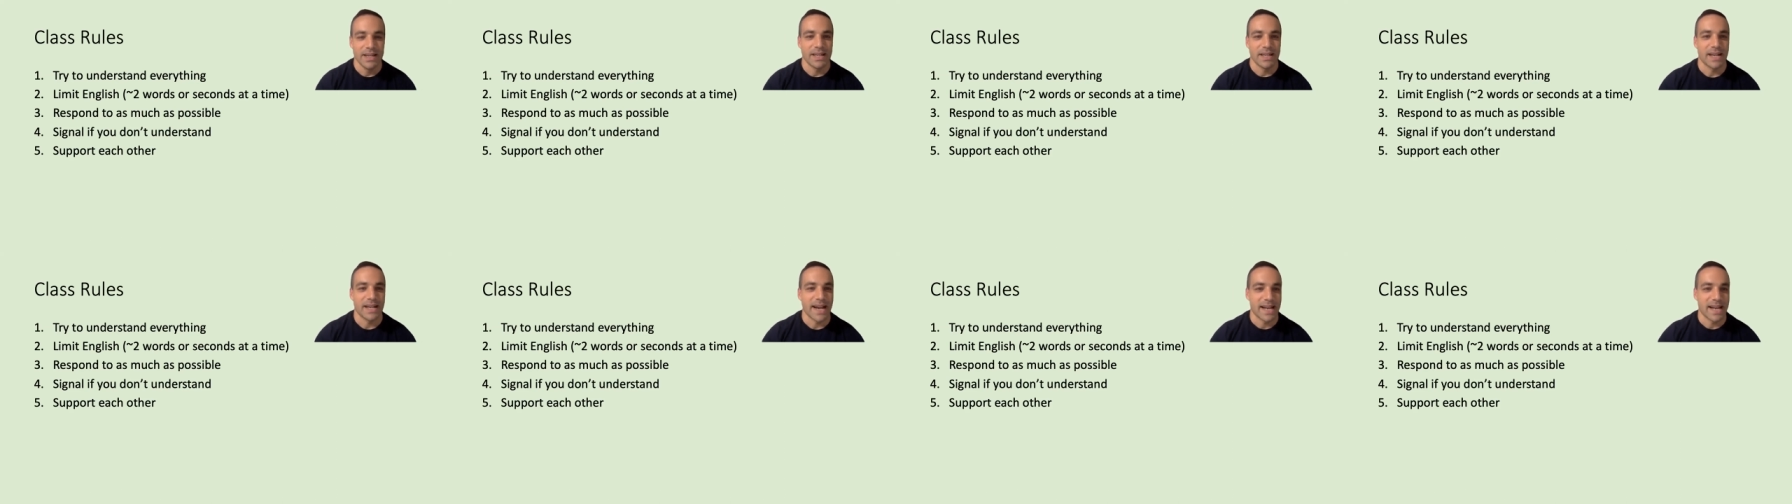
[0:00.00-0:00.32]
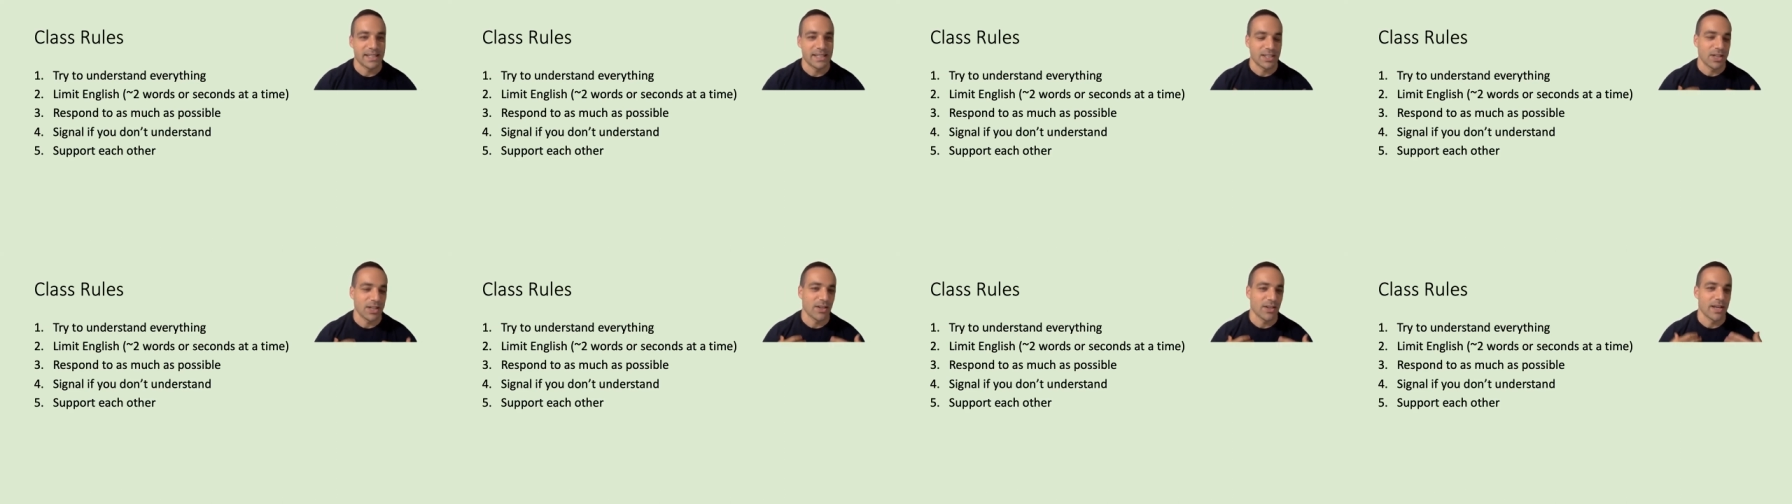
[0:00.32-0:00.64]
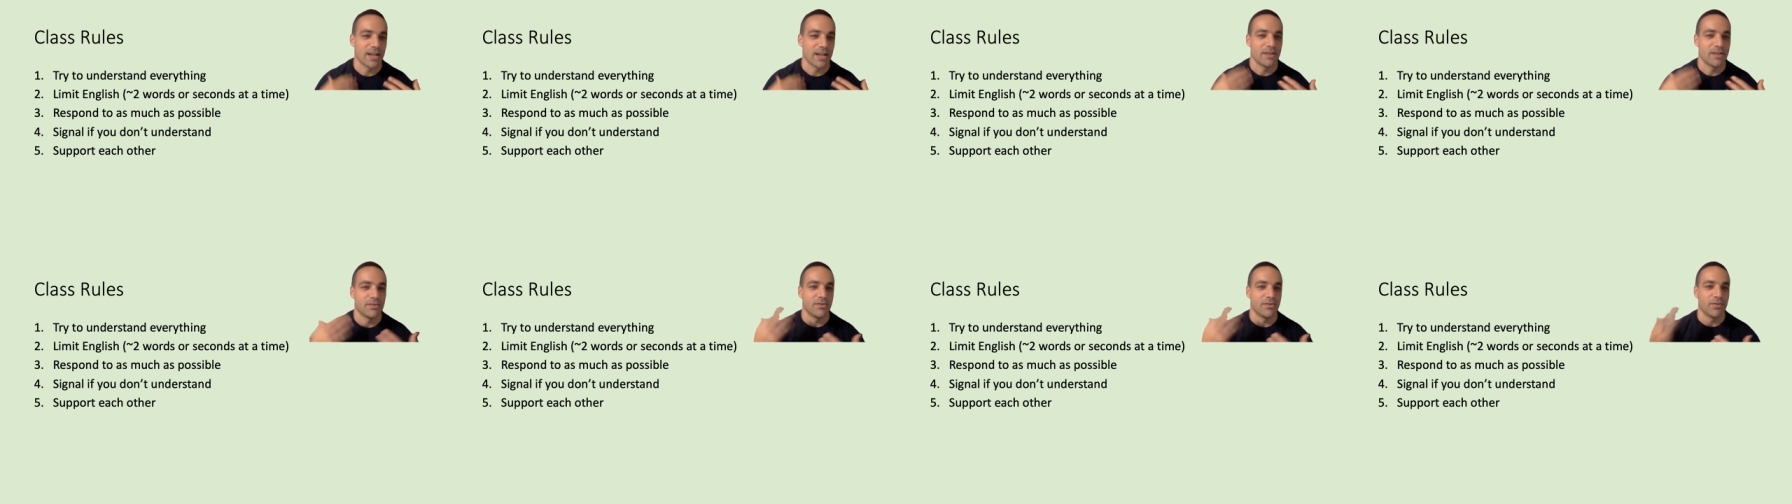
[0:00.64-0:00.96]
And I ask a
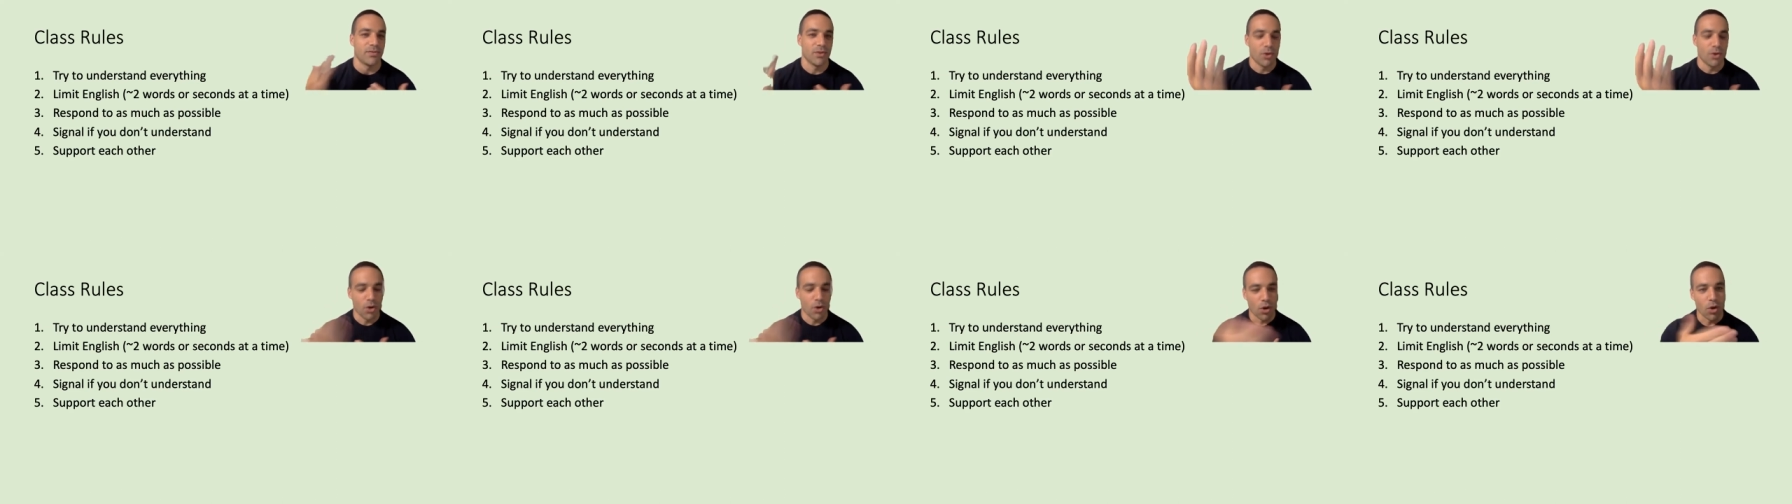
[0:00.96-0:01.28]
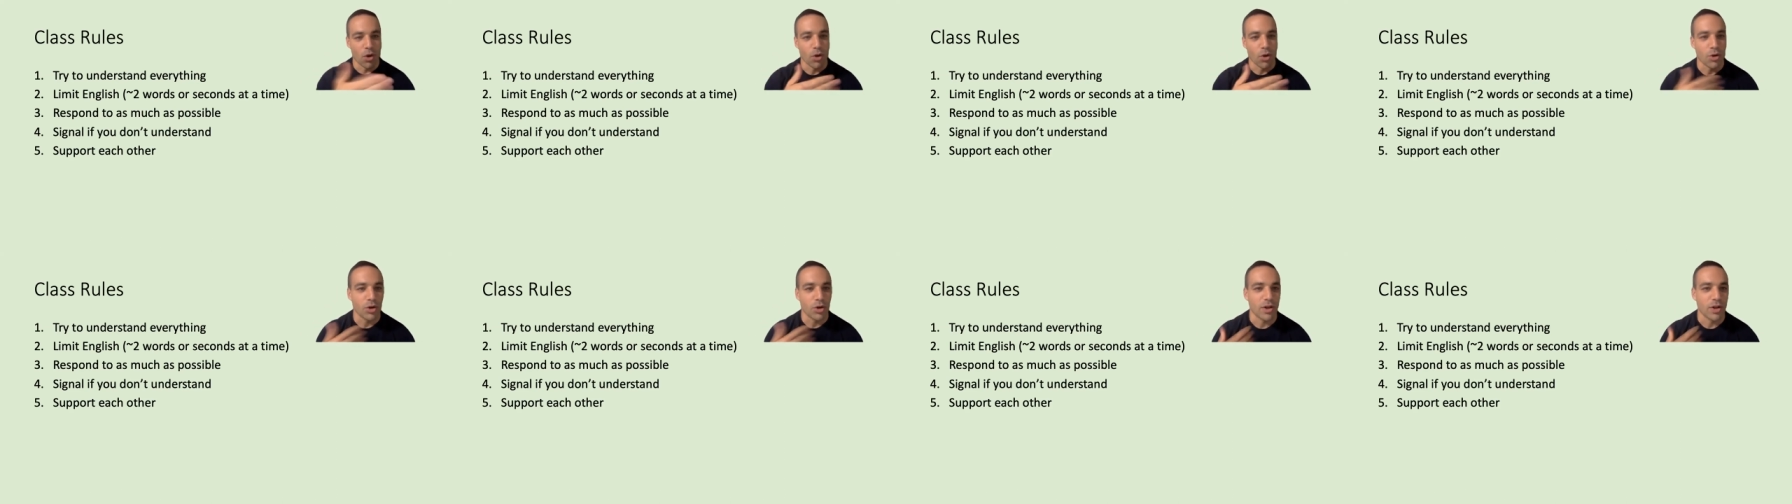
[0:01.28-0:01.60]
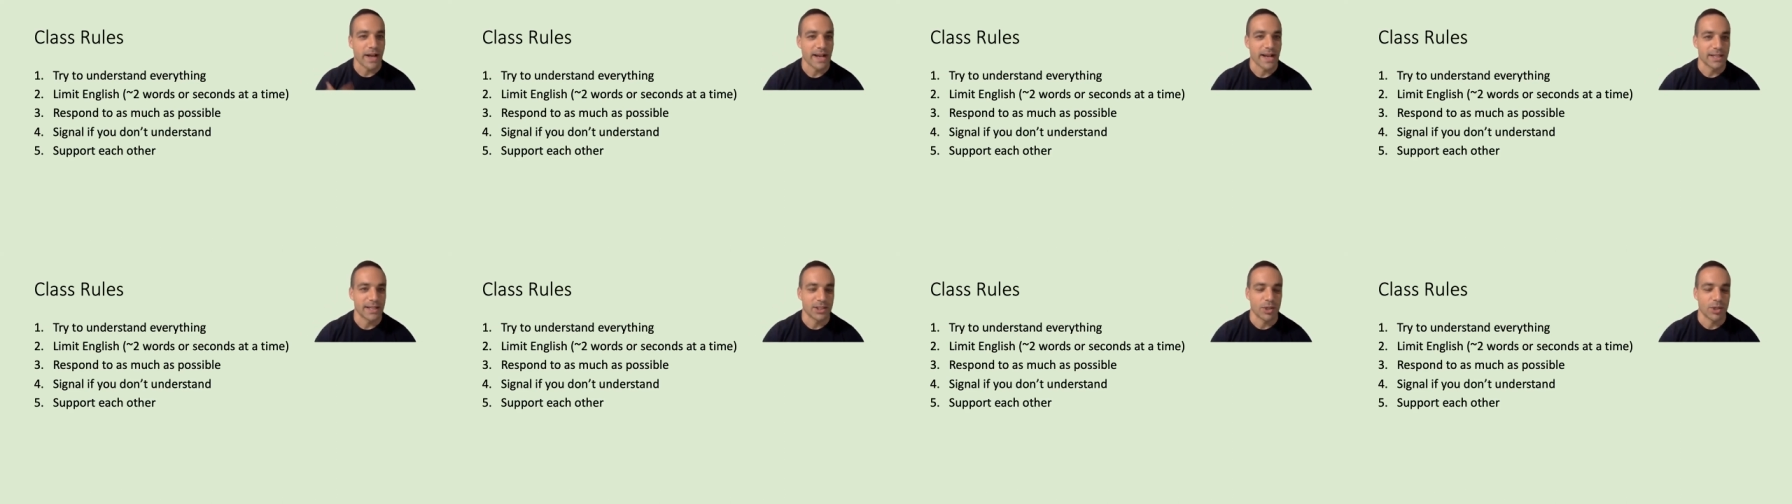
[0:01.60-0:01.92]
lot of whole
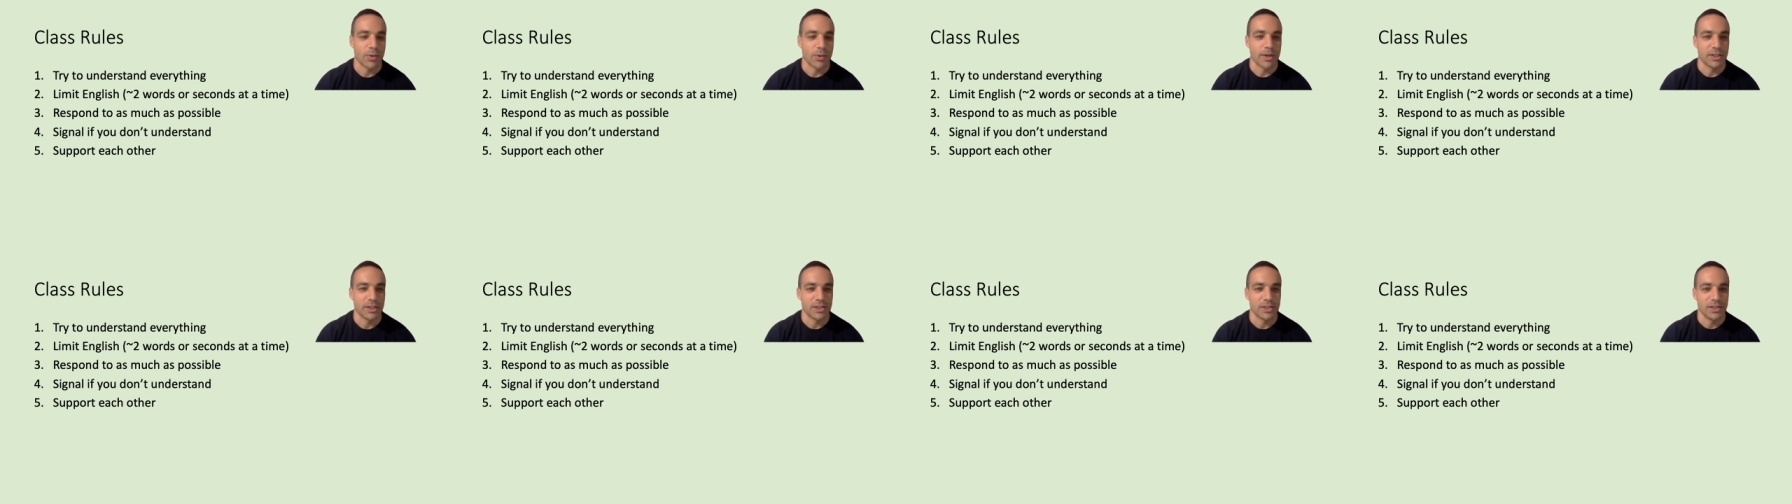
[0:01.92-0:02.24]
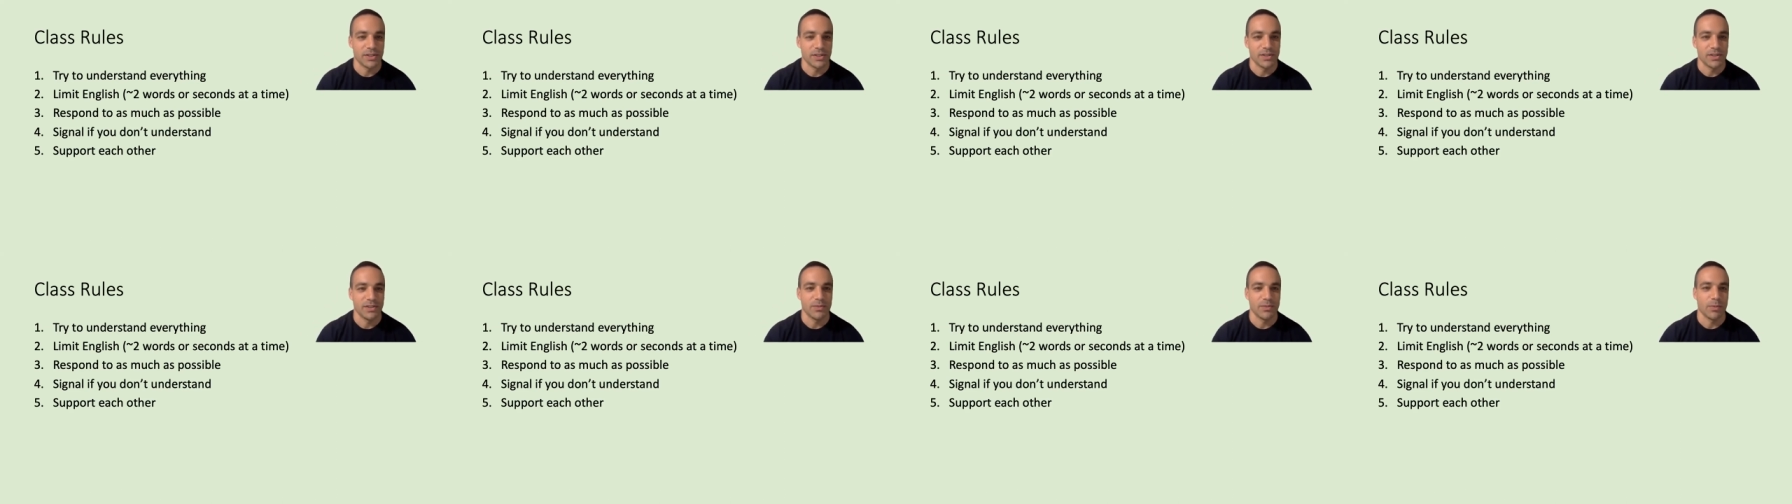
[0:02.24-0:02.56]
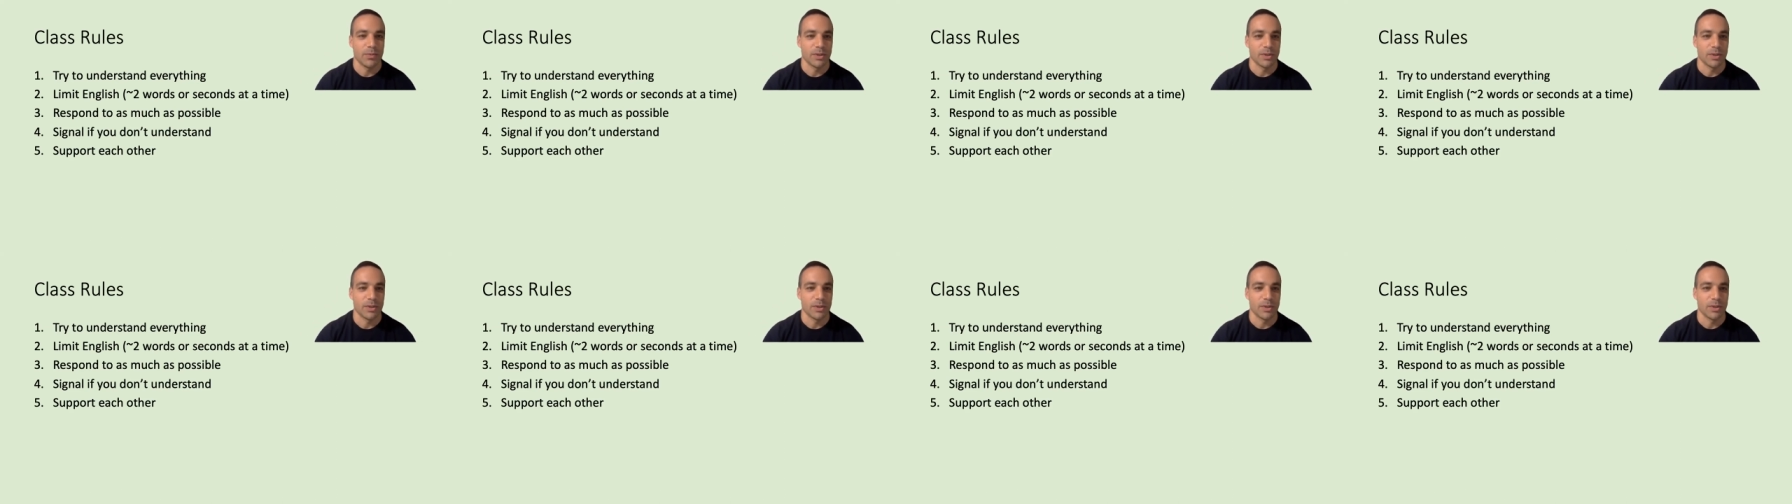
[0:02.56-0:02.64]
class questions,